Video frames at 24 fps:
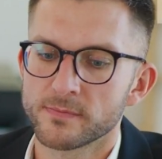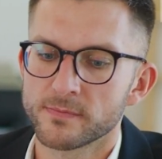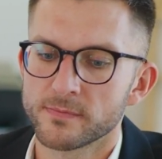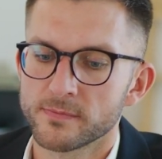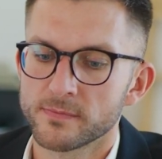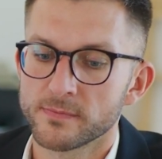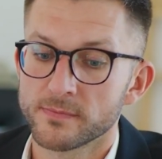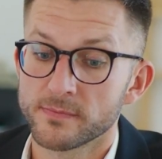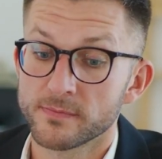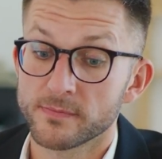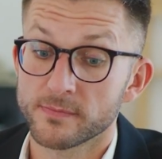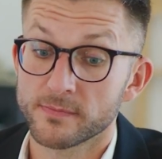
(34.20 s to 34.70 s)

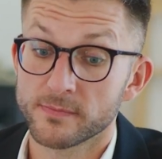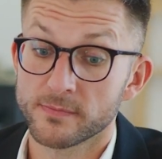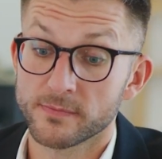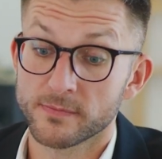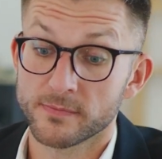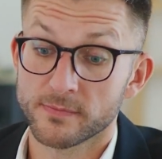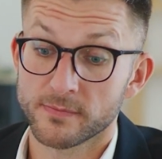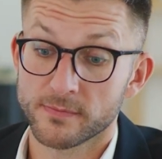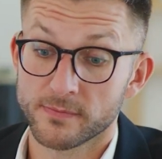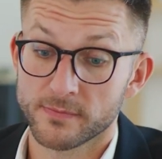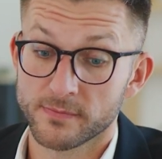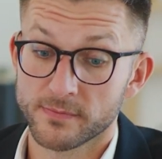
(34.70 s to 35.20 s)
if you're a
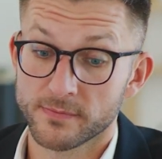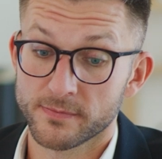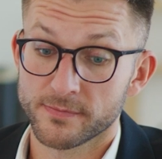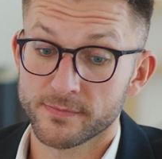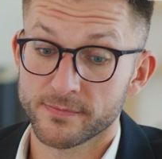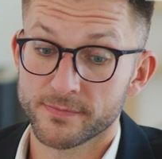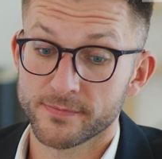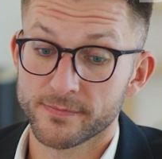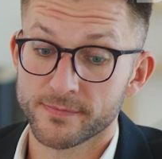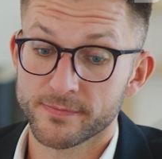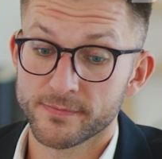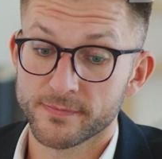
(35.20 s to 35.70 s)
tenant and
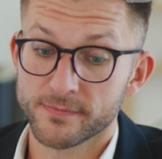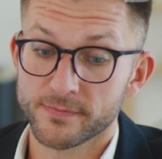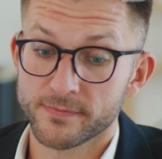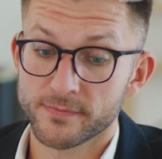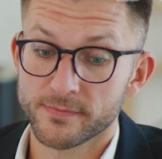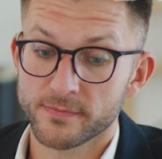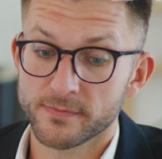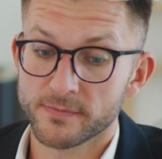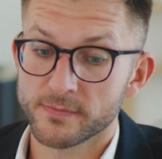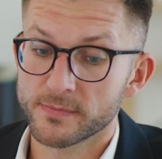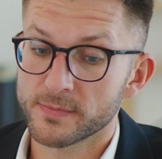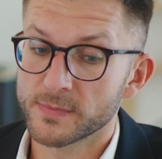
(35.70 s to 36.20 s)
you
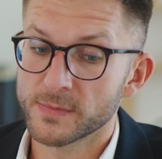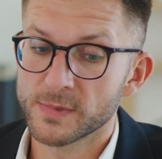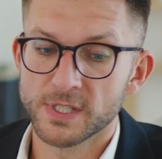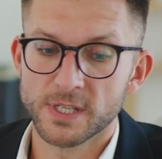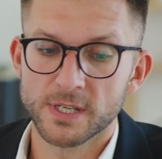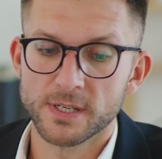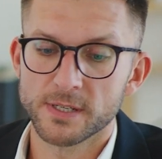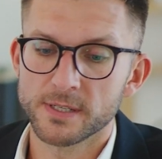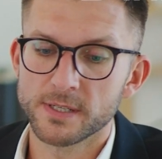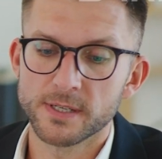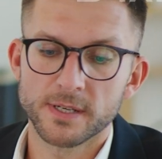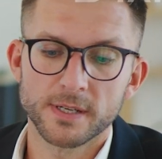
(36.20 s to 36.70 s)
personally
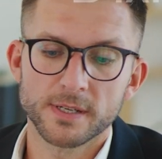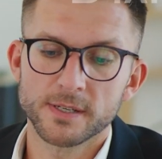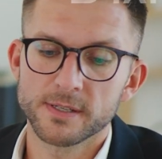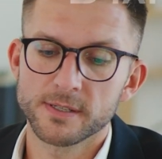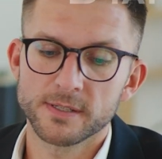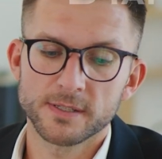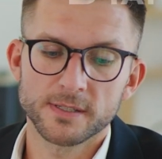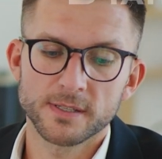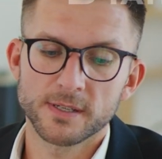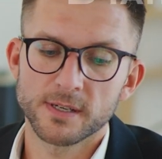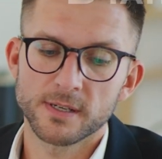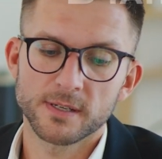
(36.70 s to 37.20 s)
hire
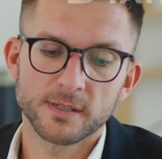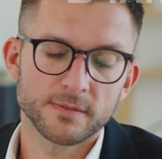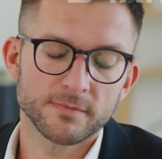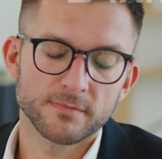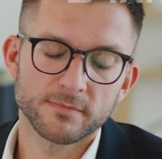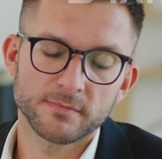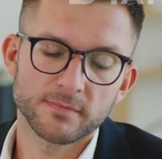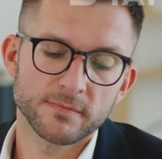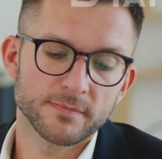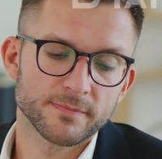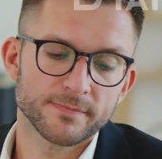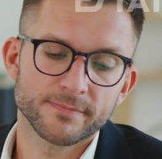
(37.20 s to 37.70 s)
the
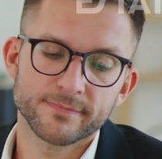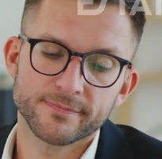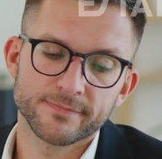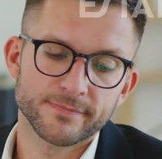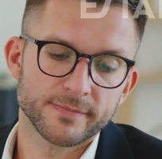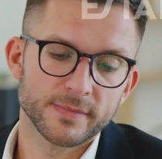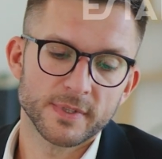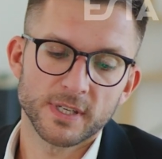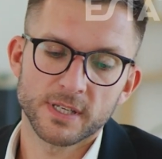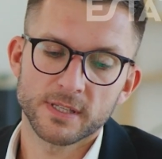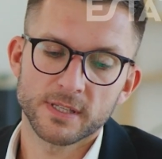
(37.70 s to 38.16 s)
broker to work with